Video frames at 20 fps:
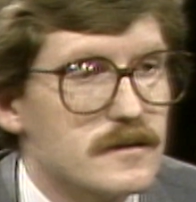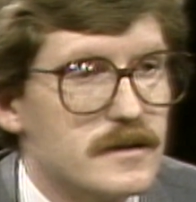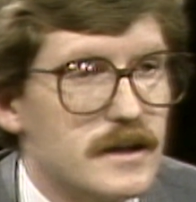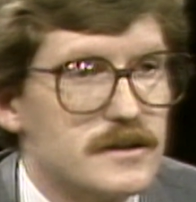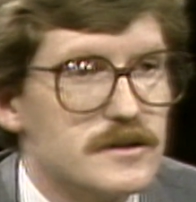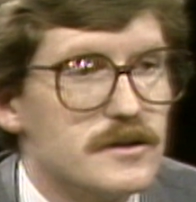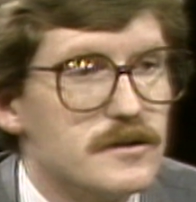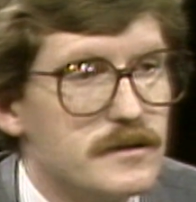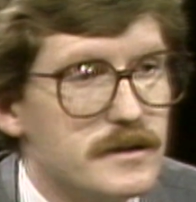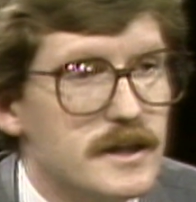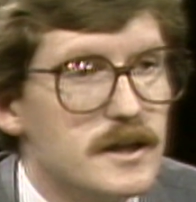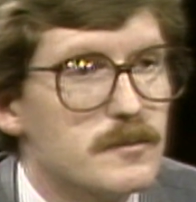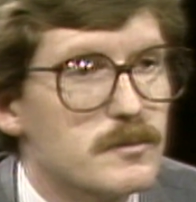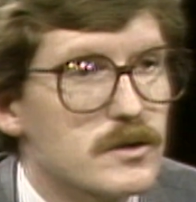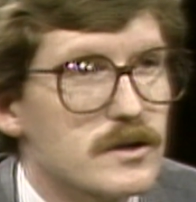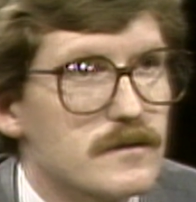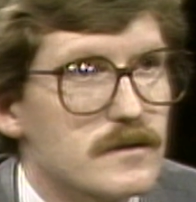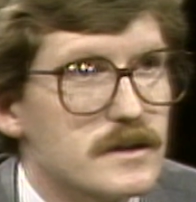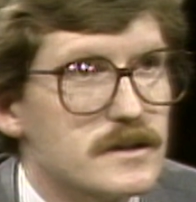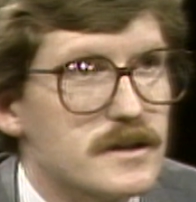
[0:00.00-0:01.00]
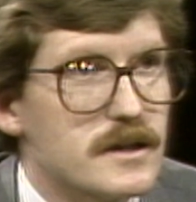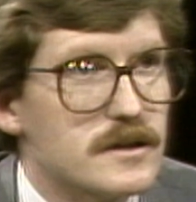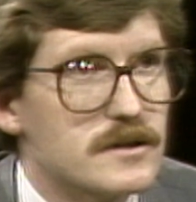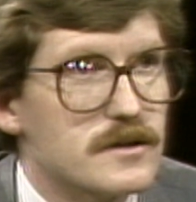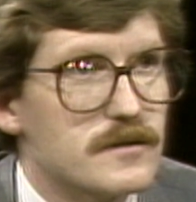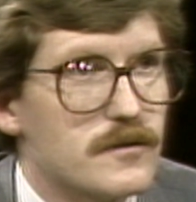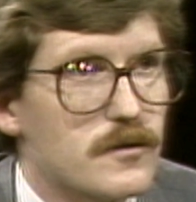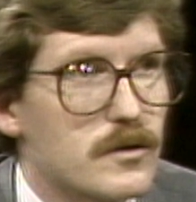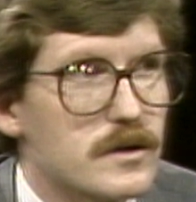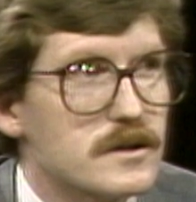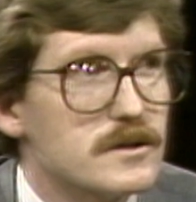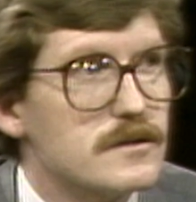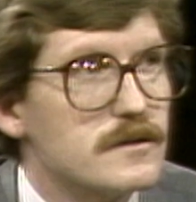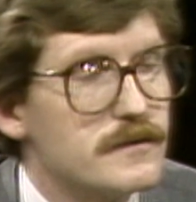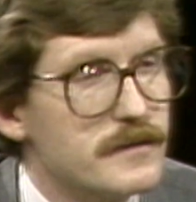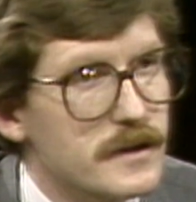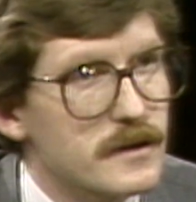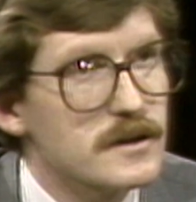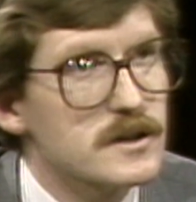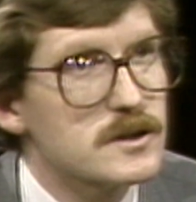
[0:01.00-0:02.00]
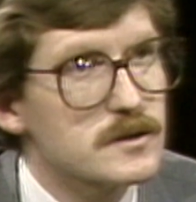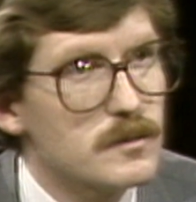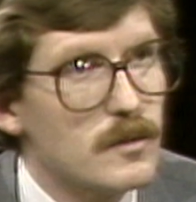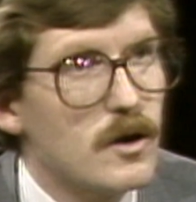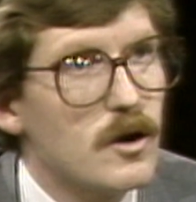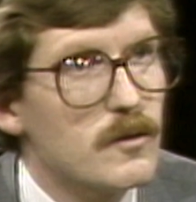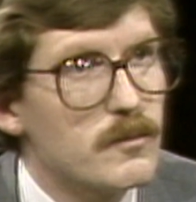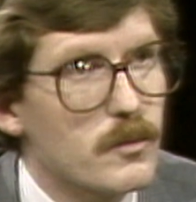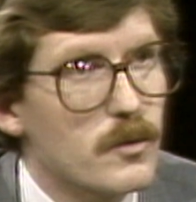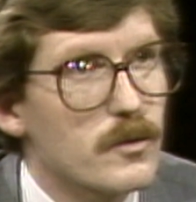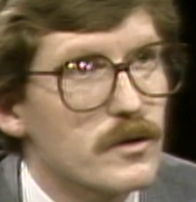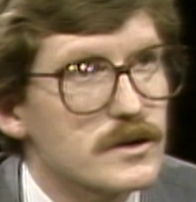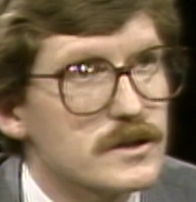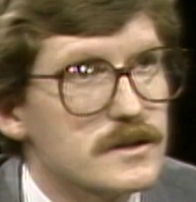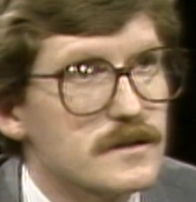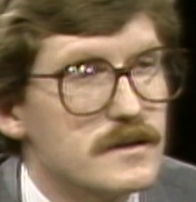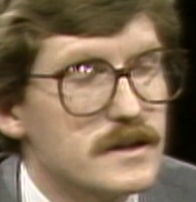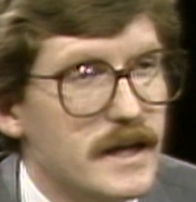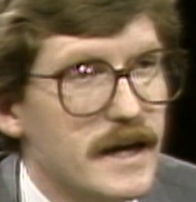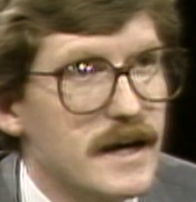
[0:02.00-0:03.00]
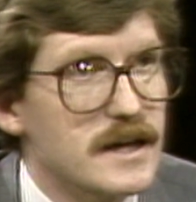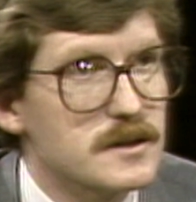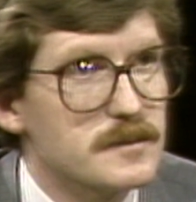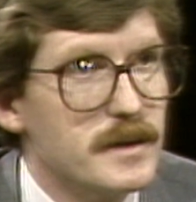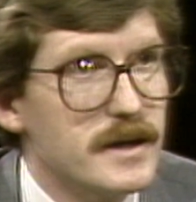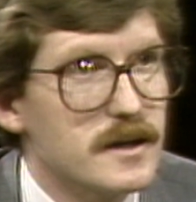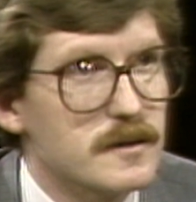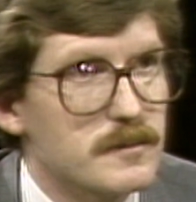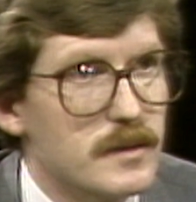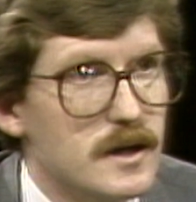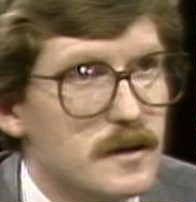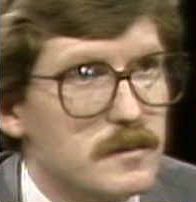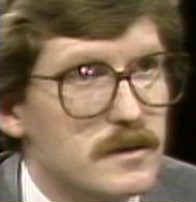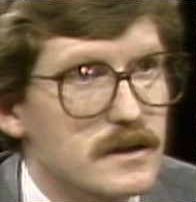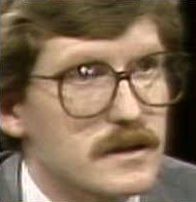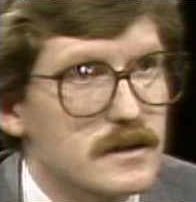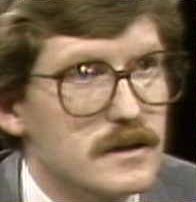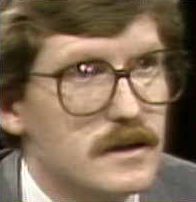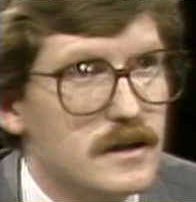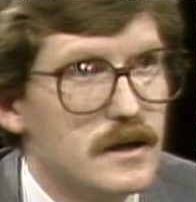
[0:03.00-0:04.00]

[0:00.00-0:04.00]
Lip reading: That's a unique privilege that is afforded to a very small portion of the taxpaying public.